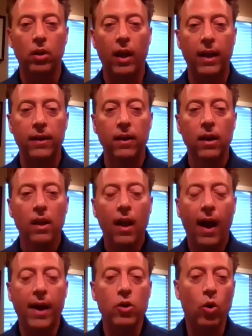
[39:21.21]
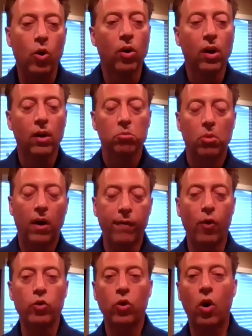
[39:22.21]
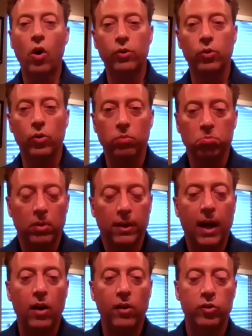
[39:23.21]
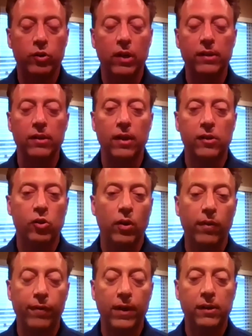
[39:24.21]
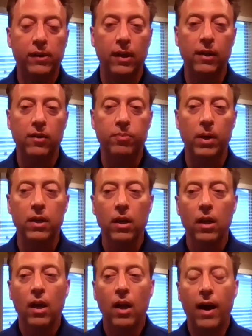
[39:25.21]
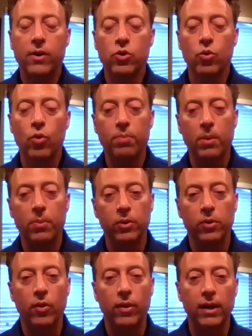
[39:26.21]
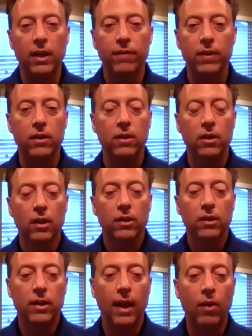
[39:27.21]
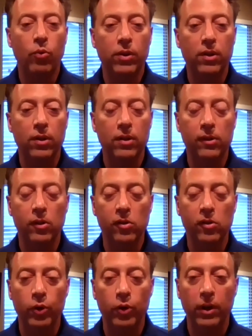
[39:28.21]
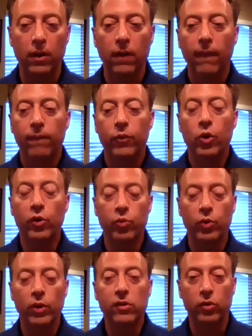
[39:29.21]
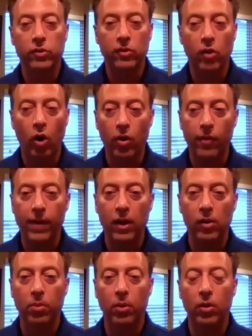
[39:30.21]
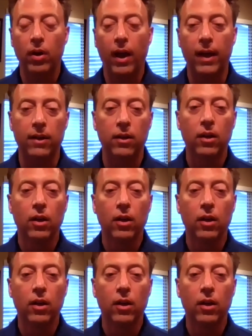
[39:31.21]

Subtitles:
And I know a phone call to a counselor doesn't necessarily fix things, but I do want people to know that even today with the distance learning, those resources are available, and